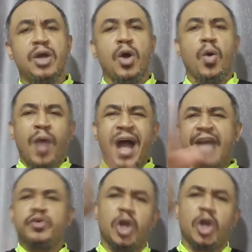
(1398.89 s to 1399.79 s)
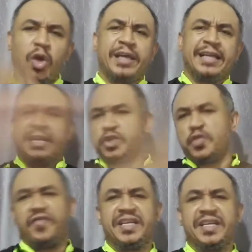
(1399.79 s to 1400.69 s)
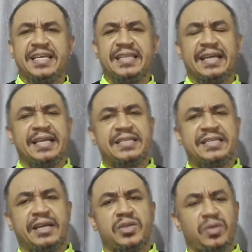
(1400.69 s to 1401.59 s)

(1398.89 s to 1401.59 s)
Why are you not talking that they should fix the internet sector?